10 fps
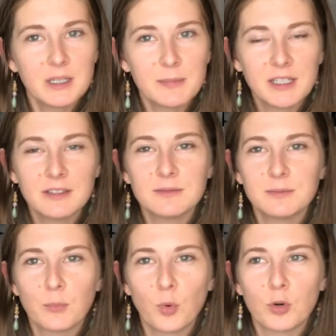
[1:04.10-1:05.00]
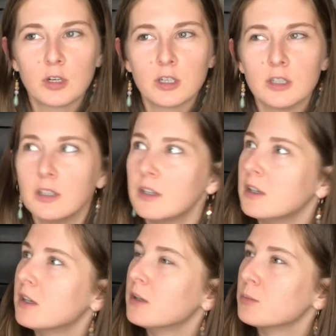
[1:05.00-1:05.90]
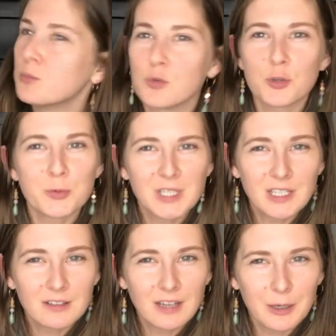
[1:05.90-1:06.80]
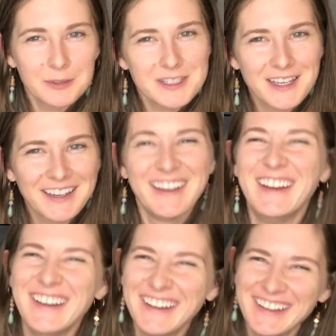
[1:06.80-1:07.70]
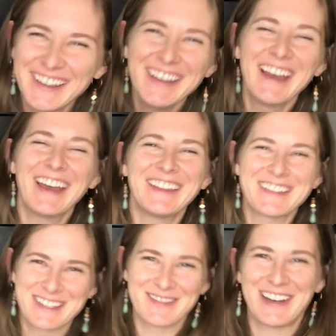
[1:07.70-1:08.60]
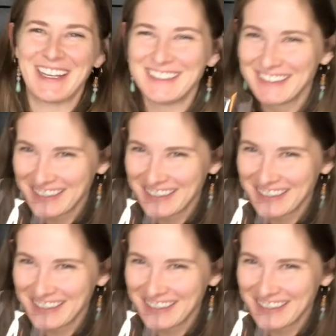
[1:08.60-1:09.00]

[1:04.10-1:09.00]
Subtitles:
a bit more broody, I would say. And this wine